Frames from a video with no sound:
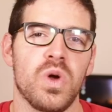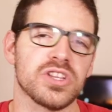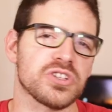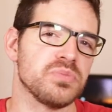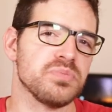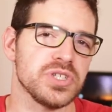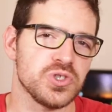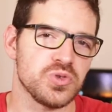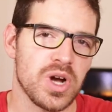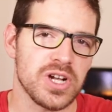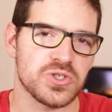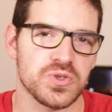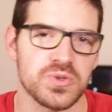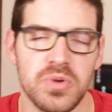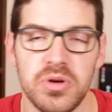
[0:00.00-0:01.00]
Welcome to Binge
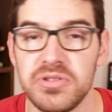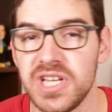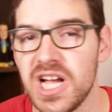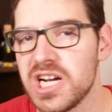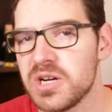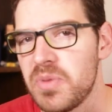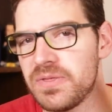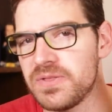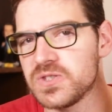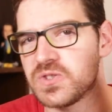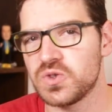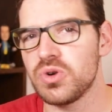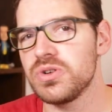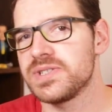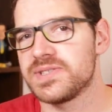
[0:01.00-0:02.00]
Watchers, where we talk about the
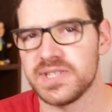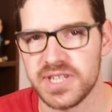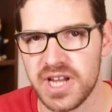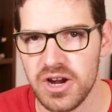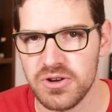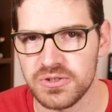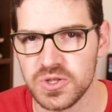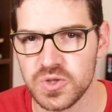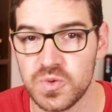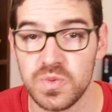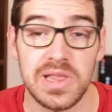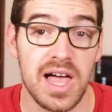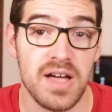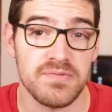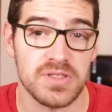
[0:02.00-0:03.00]
stories and characters we
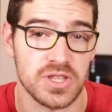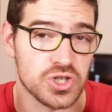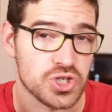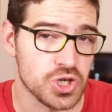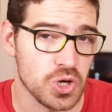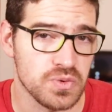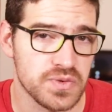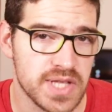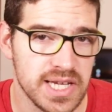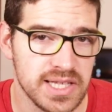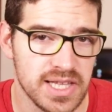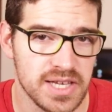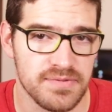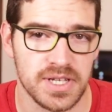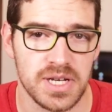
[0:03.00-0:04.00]
love and the shows they
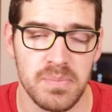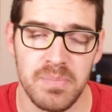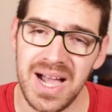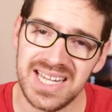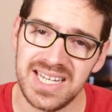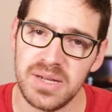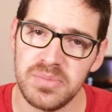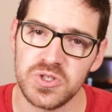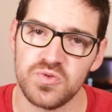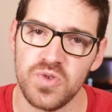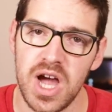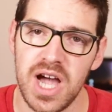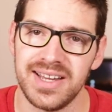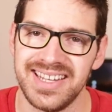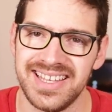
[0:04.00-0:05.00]
live in. My name is
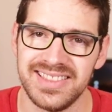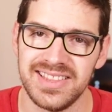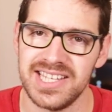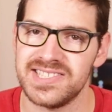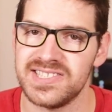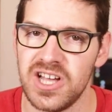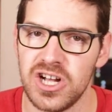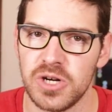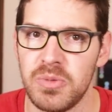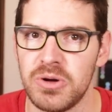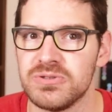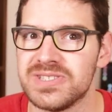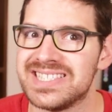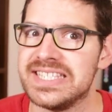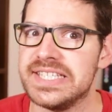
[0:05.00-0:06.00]
Ron, and let's talk
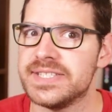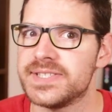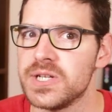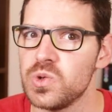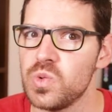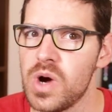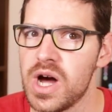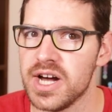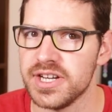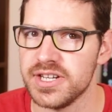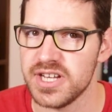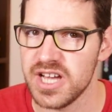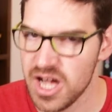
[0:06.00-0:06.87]
about season one